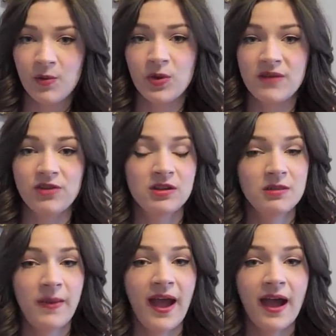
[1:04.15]
and what I've done in
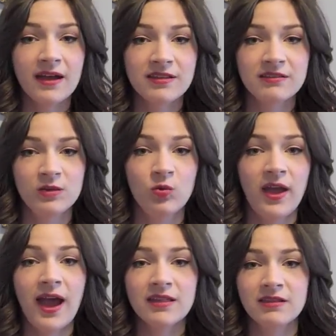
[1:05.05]
the past and
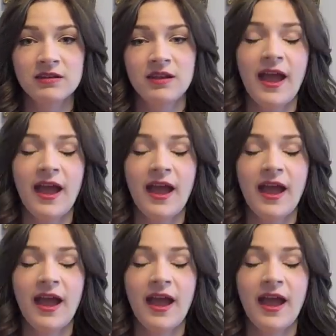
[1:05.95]
what has and